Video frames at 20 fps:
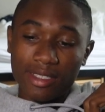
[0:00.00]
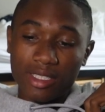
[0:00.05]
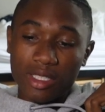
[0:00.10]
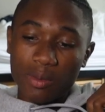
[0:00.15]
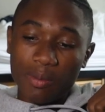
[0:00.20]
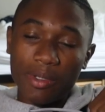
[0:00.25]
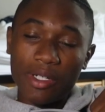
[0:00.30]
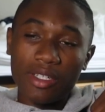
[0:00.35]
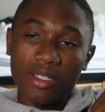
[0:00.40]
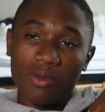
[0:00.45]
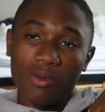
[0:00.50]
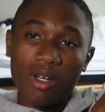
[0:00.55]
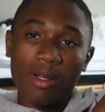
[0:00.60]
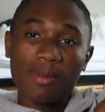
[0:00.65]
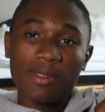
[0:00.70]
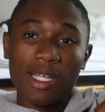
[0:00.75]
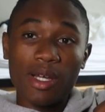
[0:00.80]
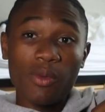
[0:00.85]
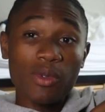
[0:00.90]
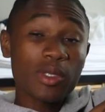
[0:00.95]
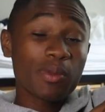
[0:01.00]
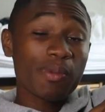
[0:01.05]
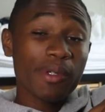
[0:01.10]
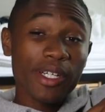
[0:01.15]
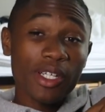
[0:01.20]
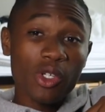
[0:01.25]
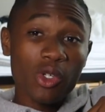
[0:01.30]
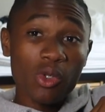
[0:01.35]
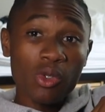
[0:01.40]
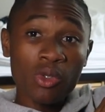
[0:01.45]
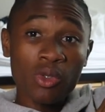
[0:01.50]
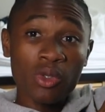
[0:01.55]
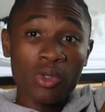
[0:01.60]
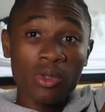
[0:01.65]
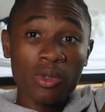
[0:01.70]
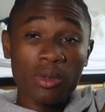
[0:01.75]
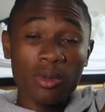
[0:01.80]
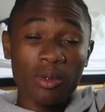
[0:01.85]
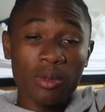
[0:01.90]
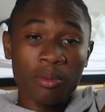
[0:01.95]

to put in a website, which is pretty cool.